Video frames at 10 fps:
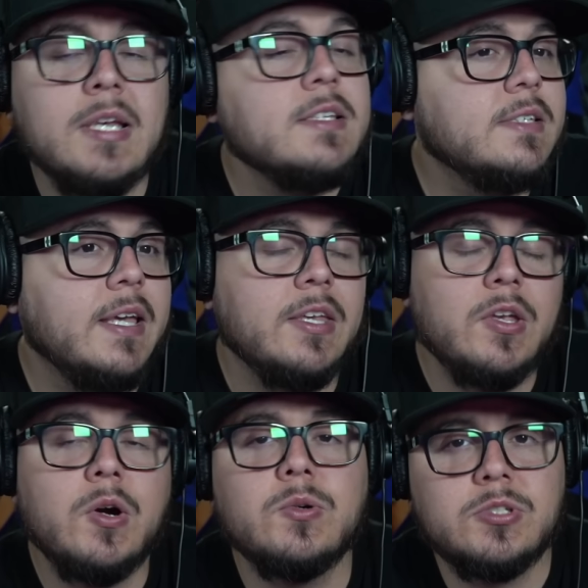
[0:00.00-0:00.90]
saying,
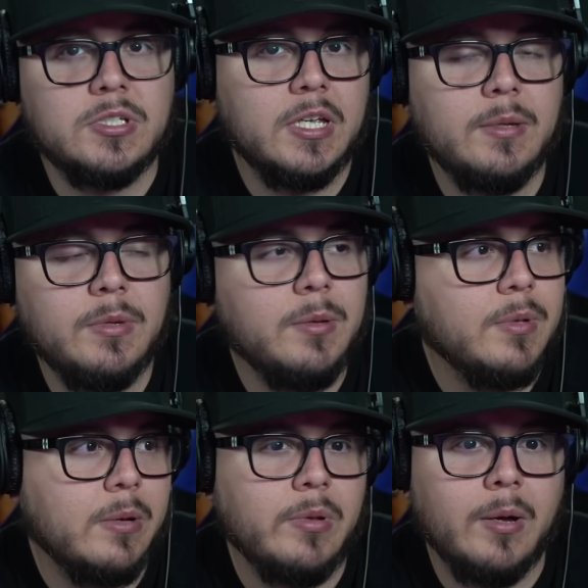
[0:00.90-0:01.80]
yo, she hit me,
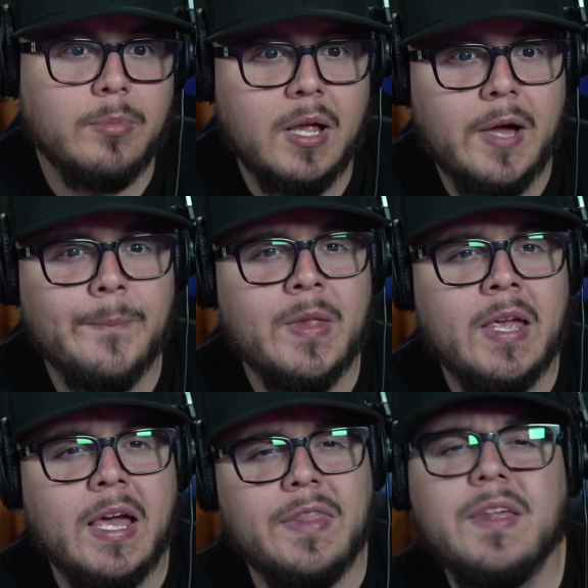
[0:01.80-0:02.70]
blah, blah, blah.
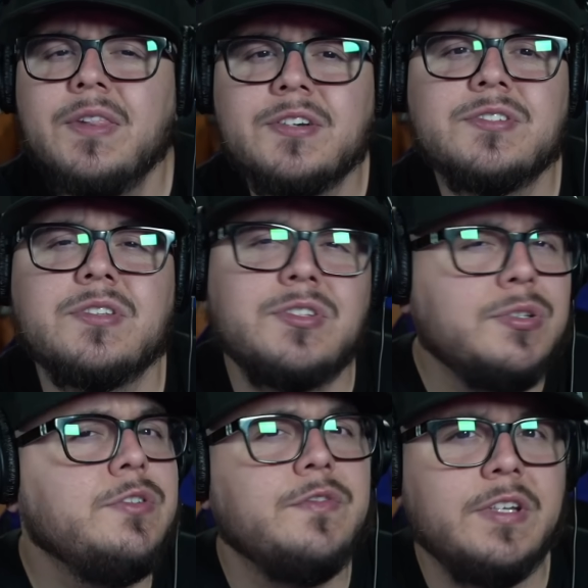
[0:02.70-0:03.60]
And then there's
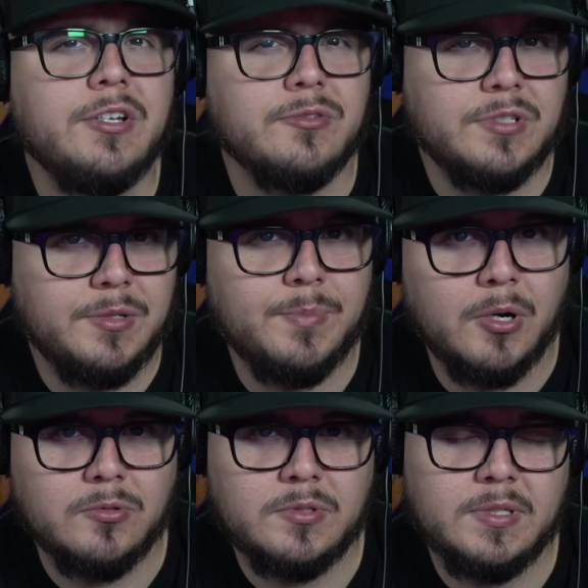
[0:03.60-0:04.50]
two videos he
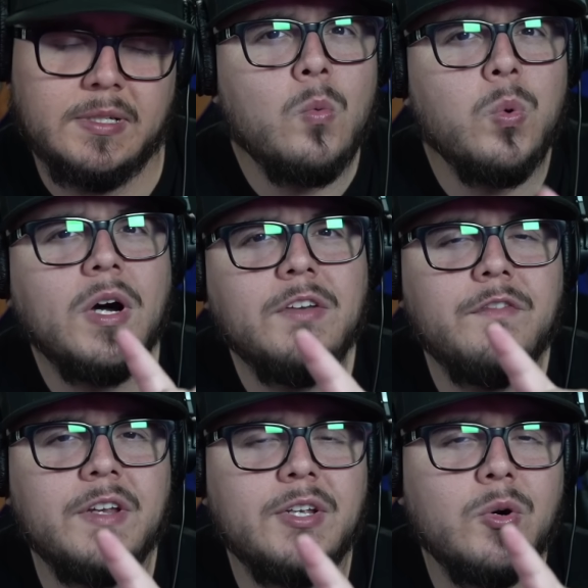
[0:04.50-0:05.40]
posted. One
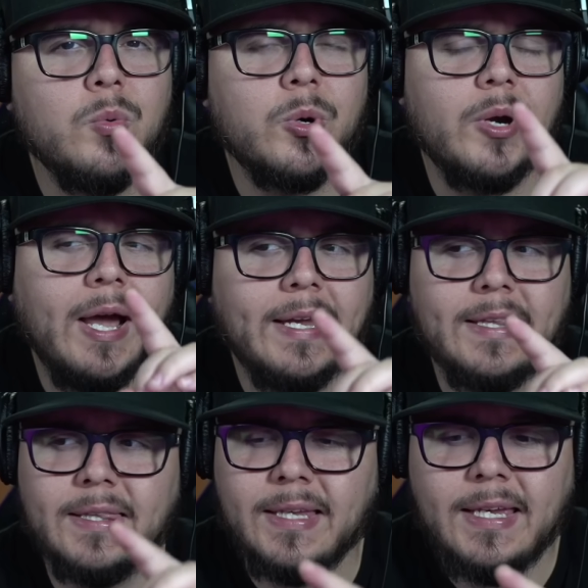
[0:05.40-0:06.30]
video where
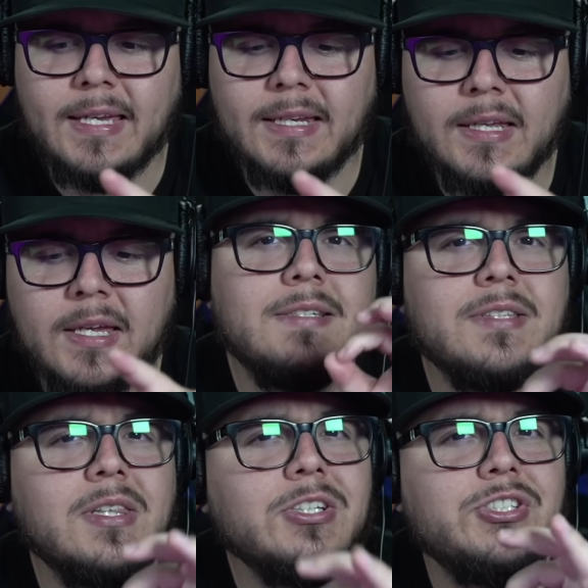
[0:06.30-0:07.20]
Aileen is
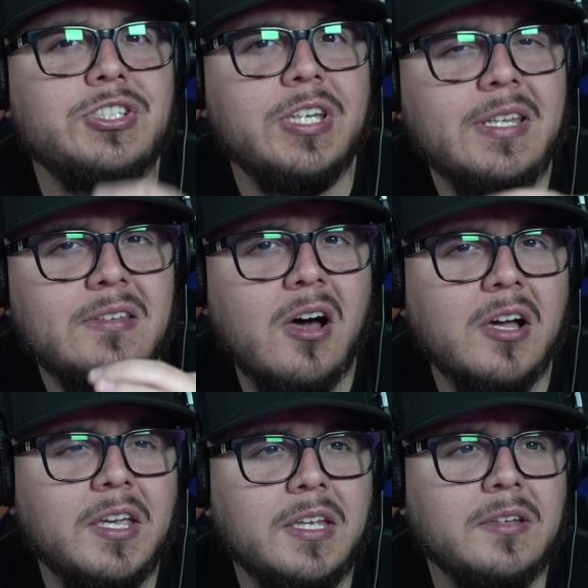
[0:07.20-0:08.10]
legit
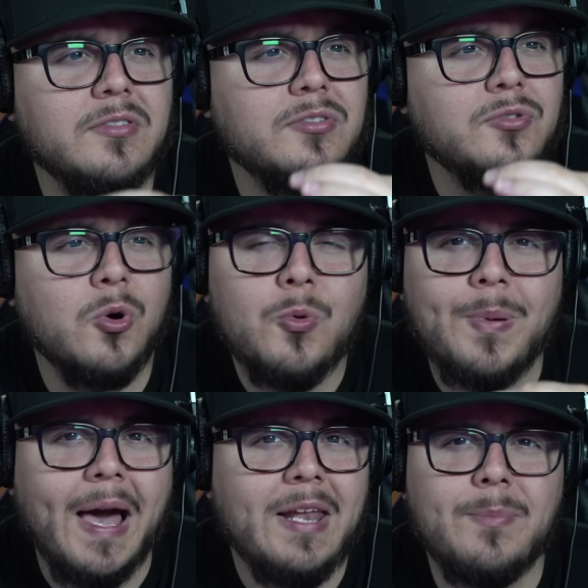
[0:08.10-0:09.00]
talking so
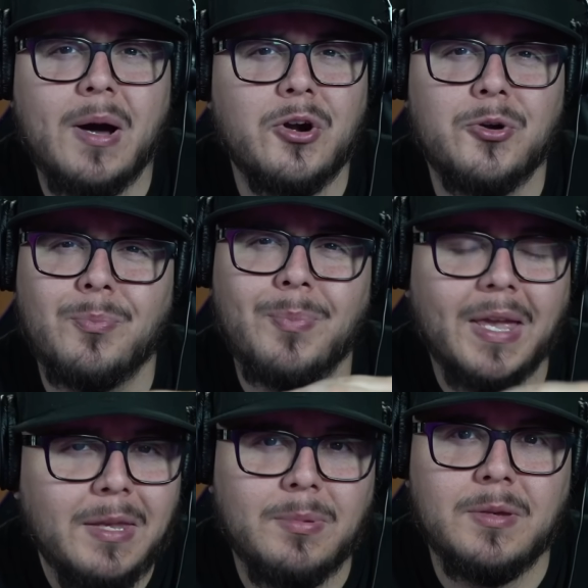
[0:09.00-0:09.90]
bad about her
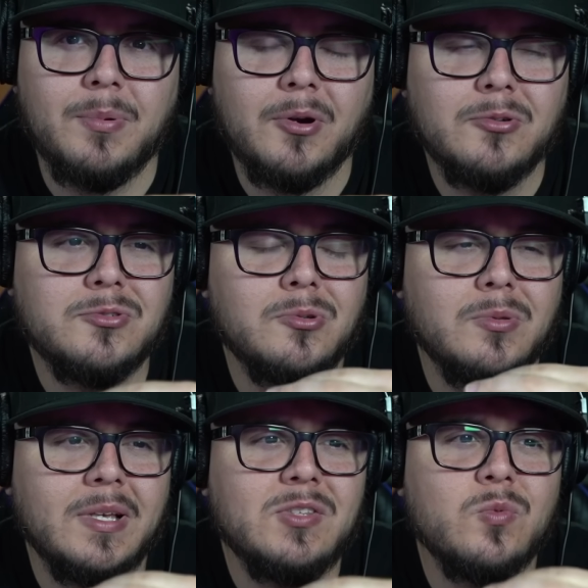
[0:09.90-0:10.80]
baby, bro. So
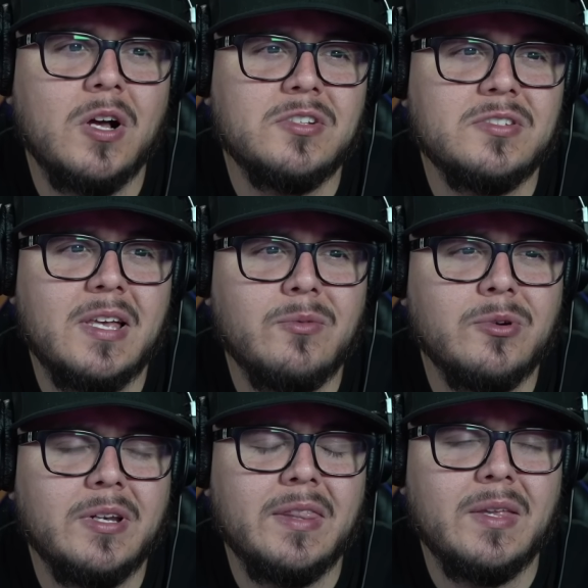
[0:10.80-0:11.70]
let's watch that
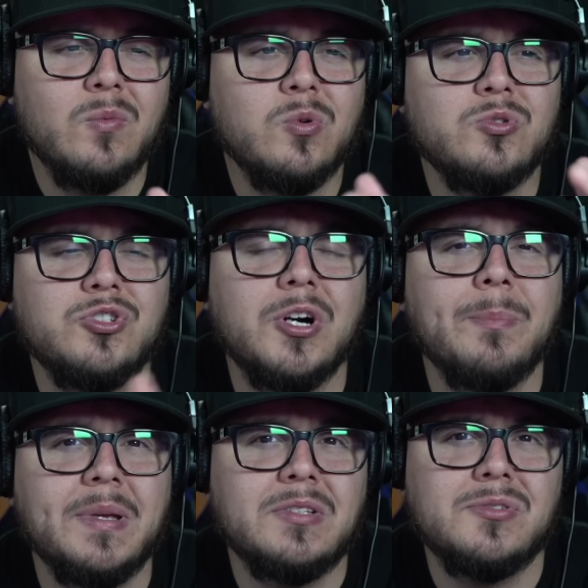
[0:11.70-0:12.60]
one and then we'll
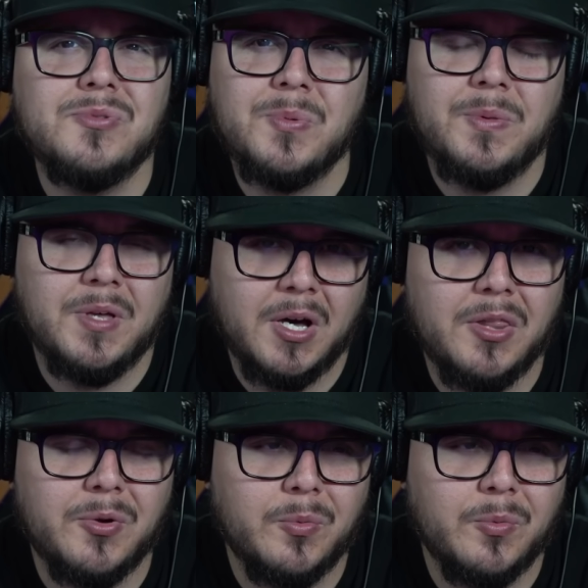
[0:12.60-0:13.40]
jump into the other